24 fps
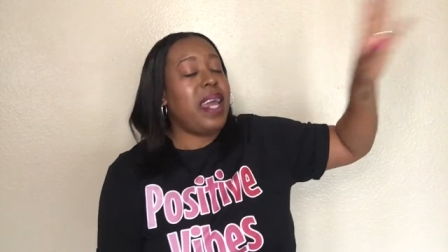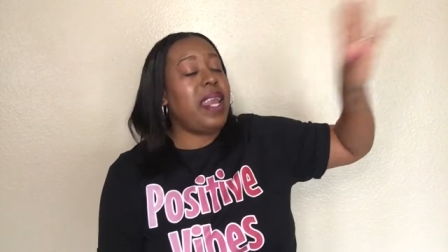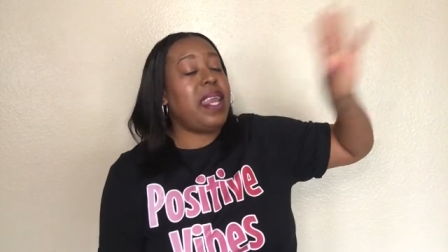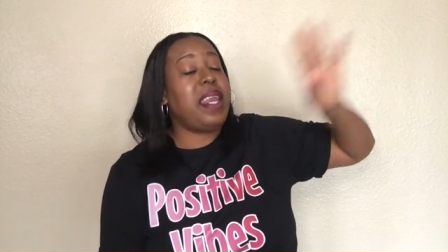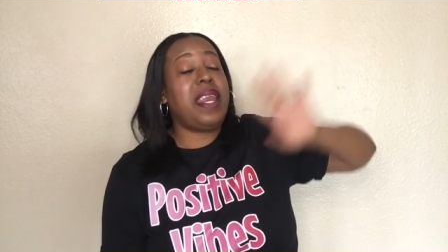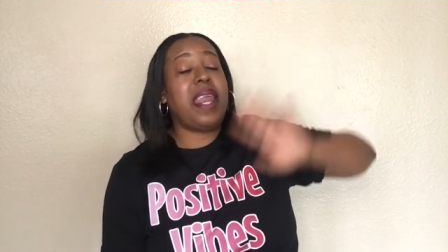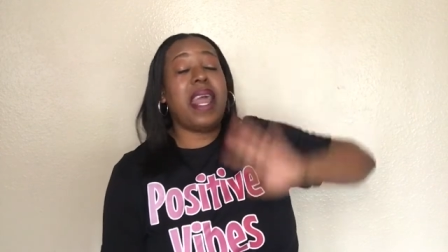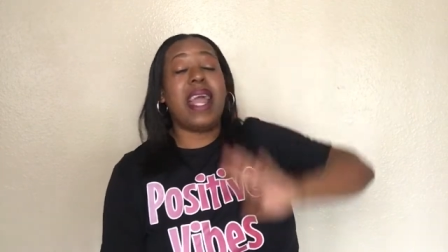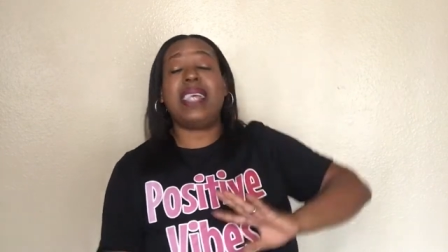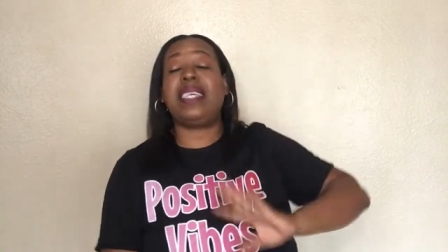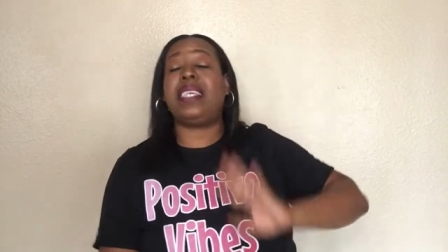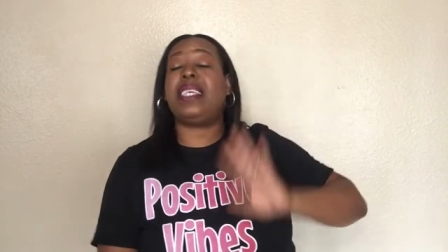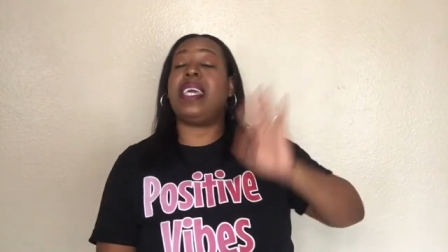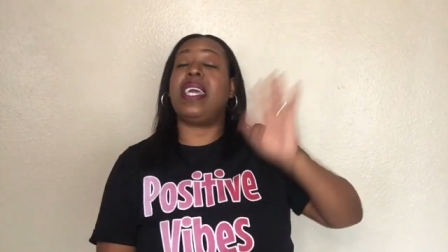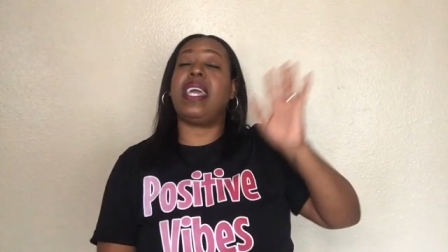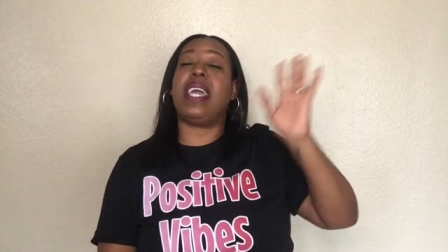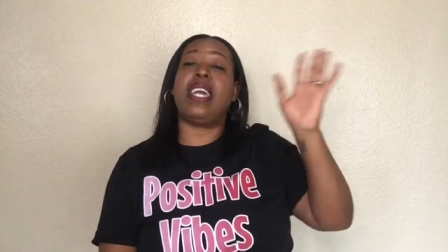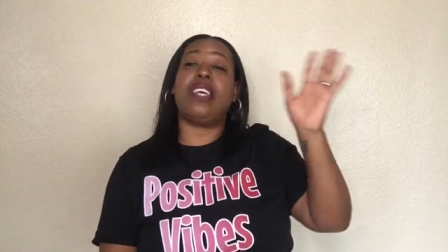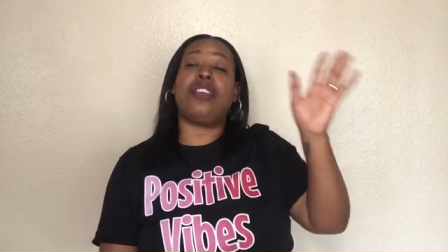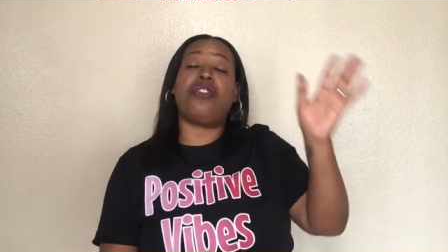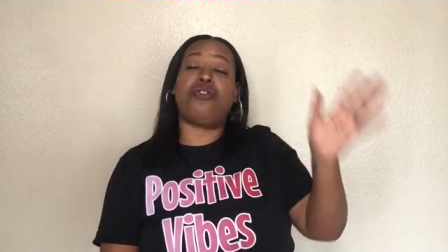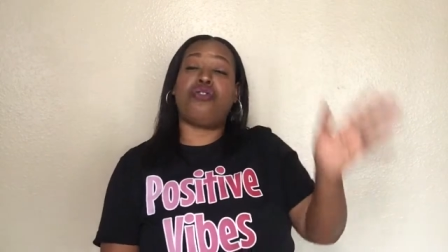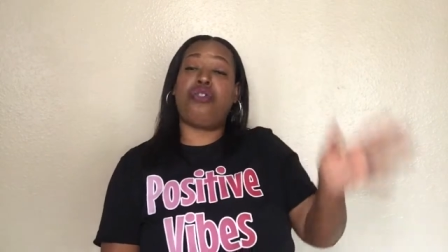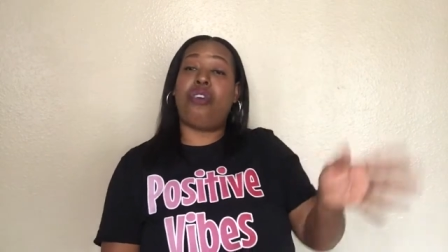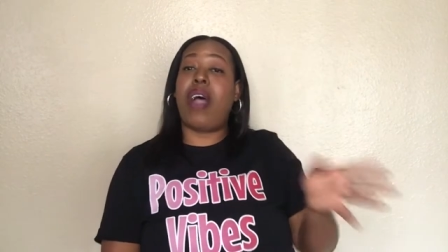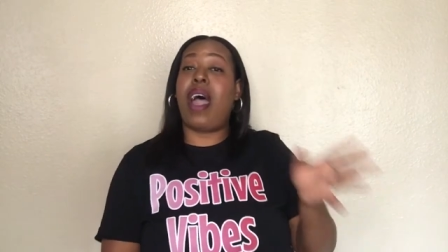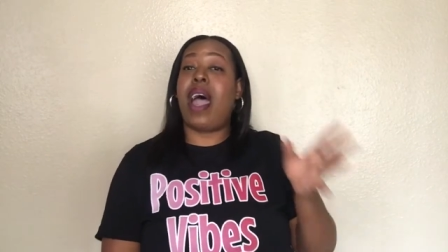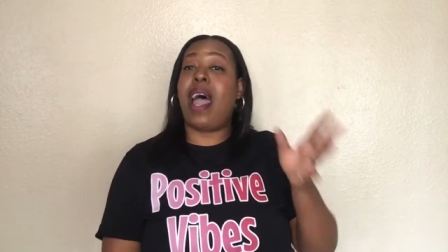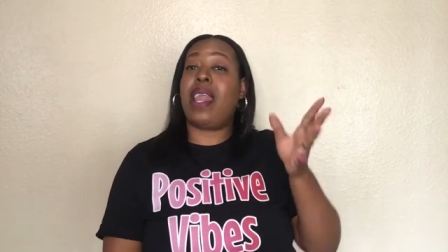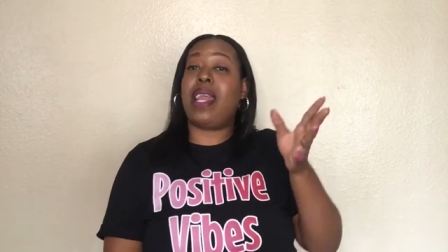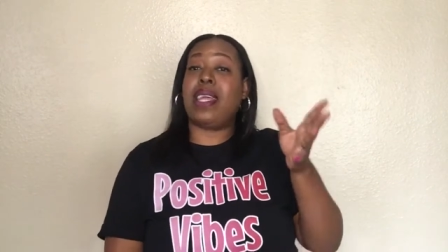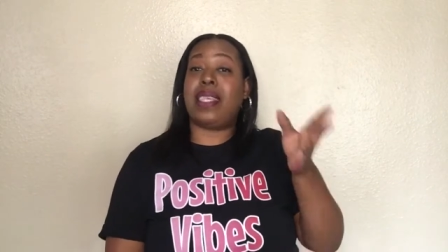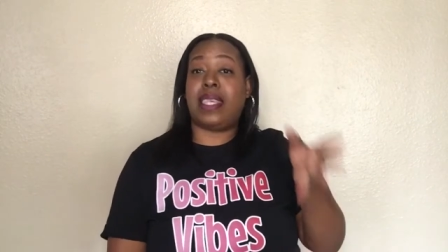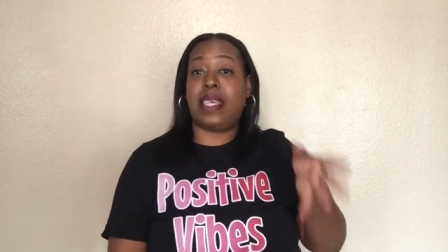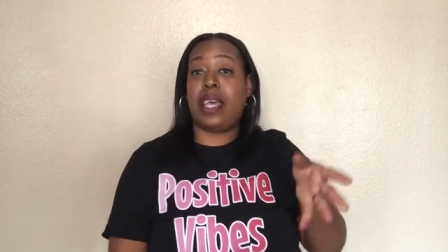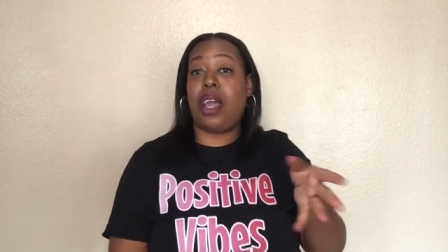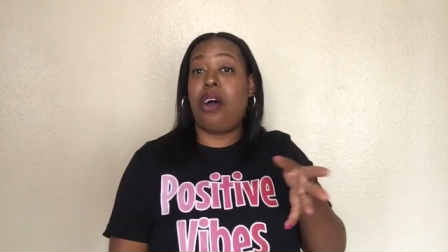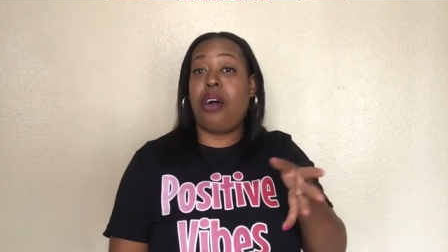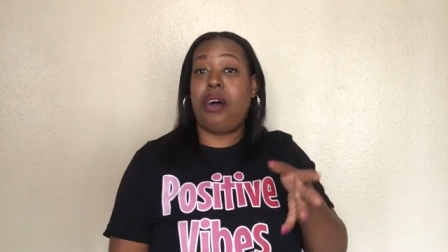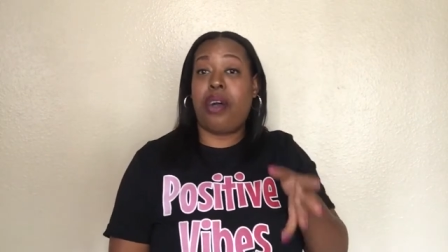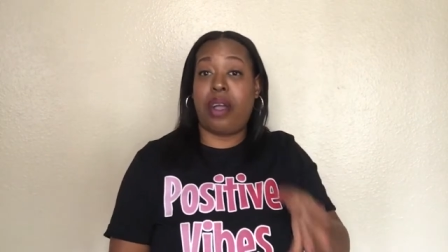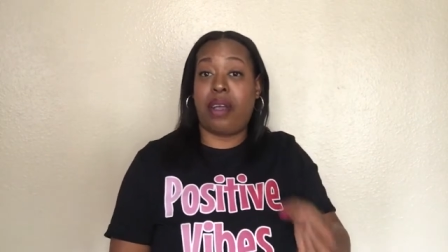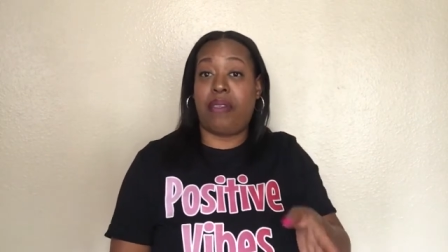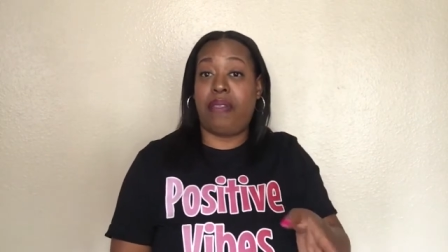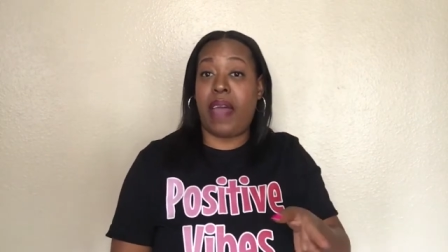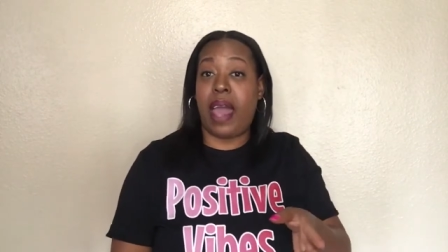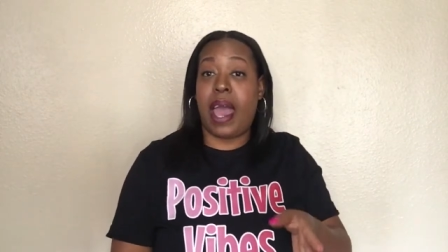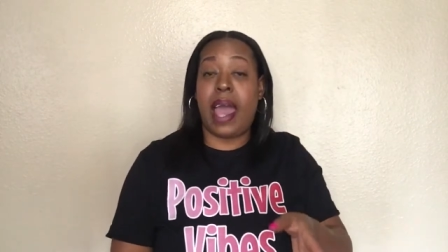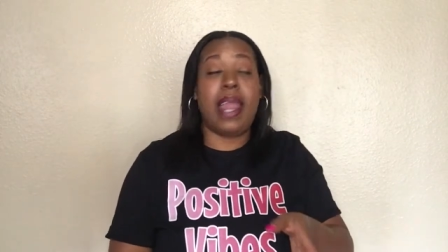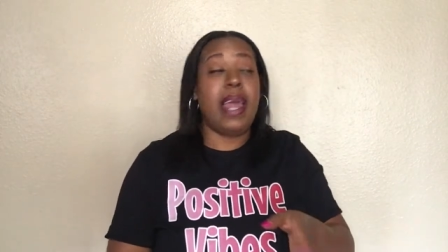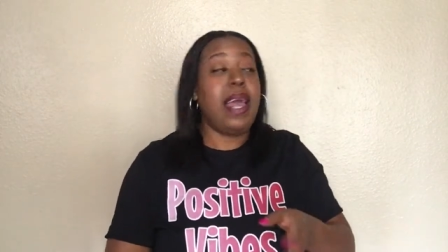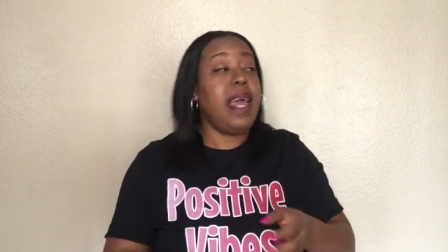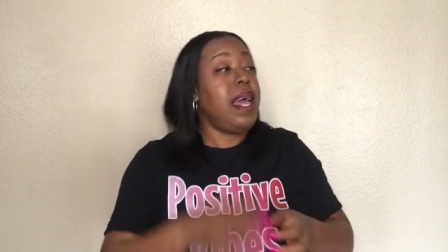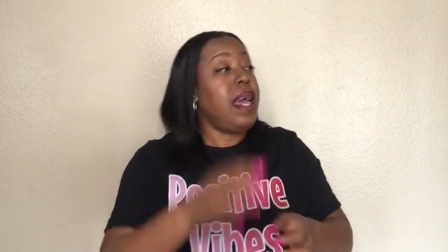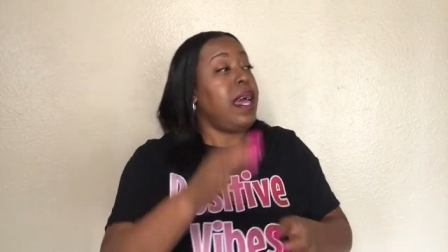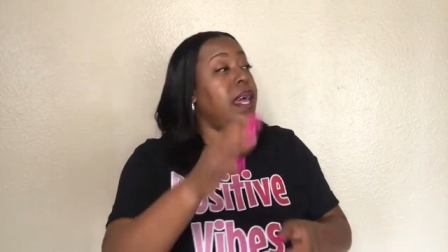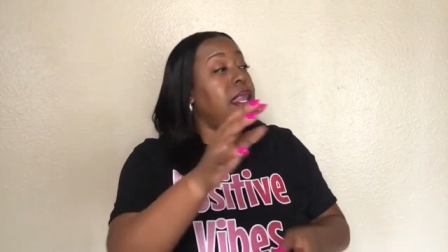Nessie is trying to tell her that.